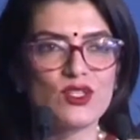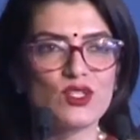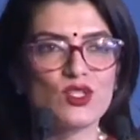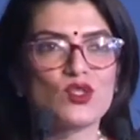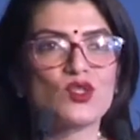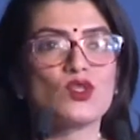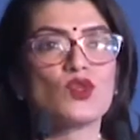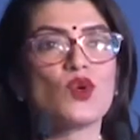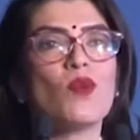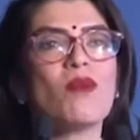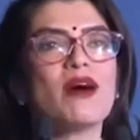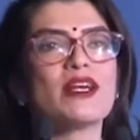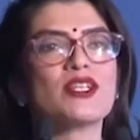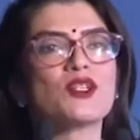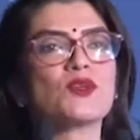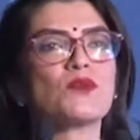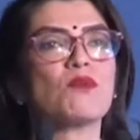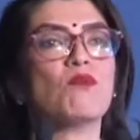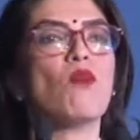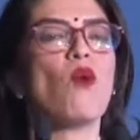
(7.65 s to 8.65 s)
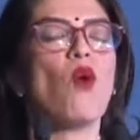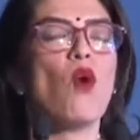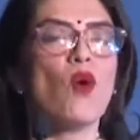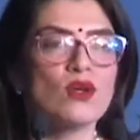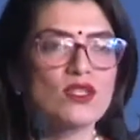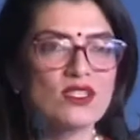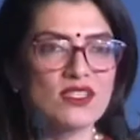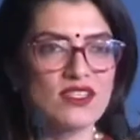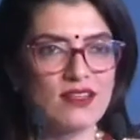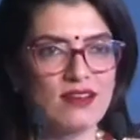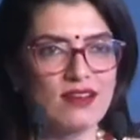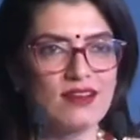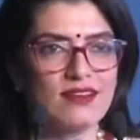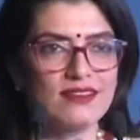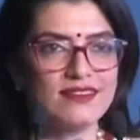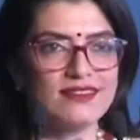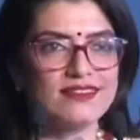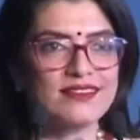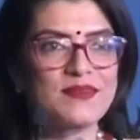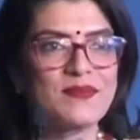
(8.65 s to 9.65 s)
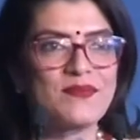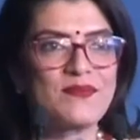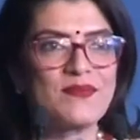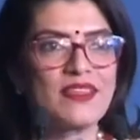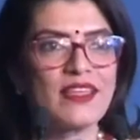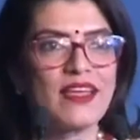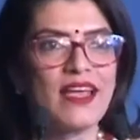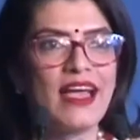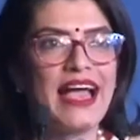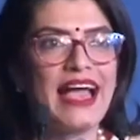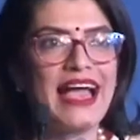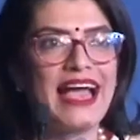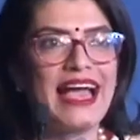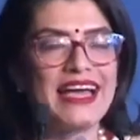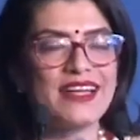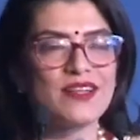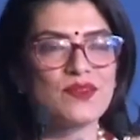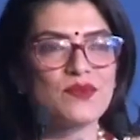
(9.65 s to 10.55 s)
so much more to learn. And